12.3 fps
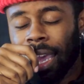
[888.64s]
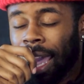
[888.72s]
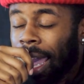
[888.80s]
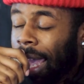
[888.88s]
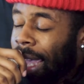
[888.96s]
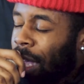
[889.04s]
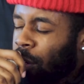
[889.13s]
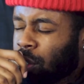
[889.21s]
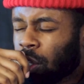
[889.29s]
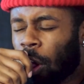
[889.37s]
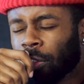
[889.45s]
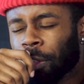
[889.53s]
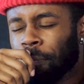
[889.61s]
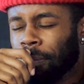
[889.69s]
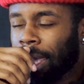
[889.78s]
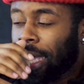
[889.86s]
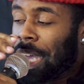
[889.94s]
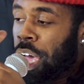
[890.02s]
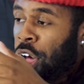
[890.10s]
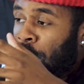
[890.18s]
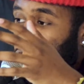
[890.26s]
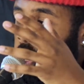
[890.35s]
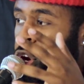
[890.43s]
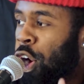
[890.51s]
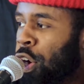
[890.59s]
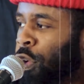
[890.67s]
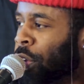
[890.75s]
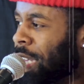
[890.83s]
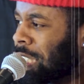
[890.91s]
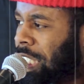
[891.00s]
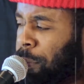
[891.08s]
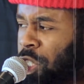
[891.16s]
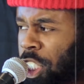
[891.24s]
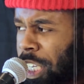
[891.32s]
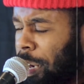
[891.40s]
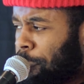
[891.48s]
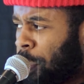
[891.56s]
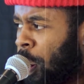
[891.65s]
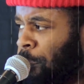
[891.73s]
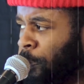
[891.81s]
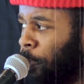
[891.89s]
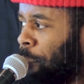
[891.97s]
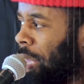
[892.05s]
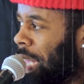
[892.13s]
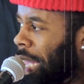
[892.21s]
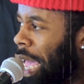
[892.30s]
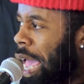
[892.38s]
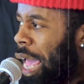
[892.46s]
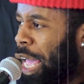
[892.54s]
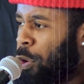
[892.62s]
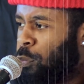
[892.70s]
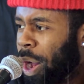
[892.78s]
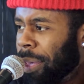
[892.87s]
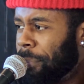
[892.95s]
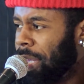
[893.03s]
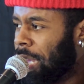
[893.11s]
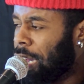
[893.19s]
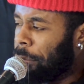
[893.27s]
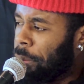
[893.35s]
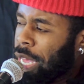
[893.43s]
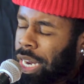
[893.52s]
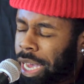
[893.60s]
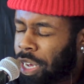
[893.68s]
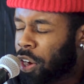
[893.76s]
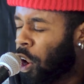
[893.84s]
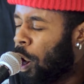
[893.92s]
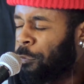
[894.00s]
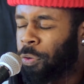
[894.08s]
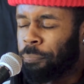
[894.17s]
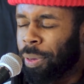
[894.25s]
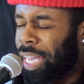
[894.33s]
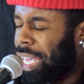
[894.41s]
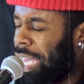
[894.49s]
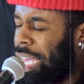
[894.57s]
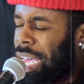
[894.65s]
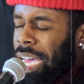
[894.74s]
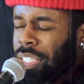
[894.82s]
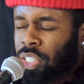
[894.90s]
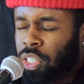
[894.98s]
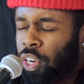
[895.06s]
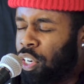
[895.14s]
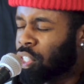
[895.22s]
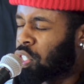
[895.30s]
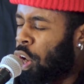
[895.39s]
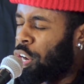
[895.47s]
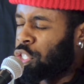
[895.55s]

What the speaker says: he gon' talk to me. Lord, go get some shit up off of me and wake me up like a coffee bean. To this harsh